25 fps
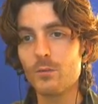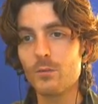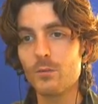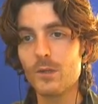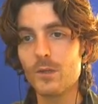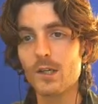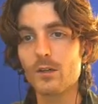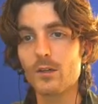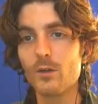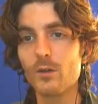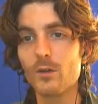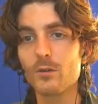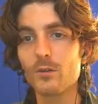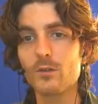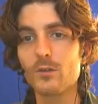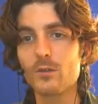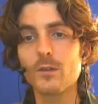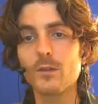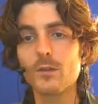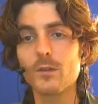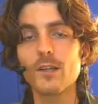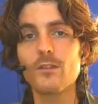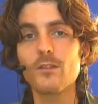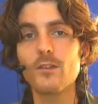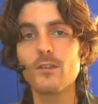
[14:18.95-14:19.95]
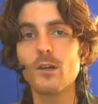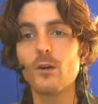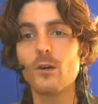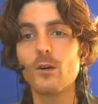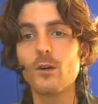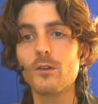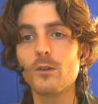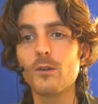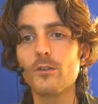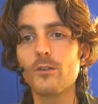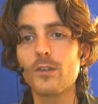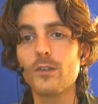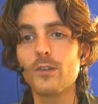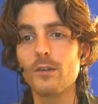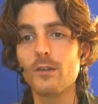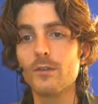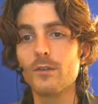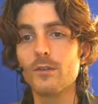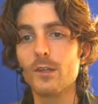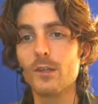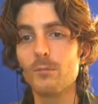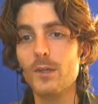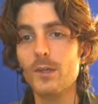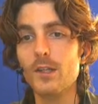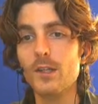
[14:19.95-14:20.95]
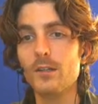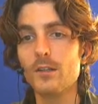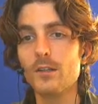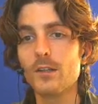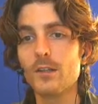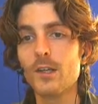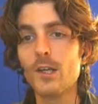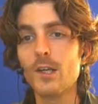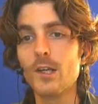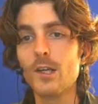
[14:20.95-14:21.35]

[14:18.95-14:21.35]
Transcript: We are going to look at the audio stuff in a minute,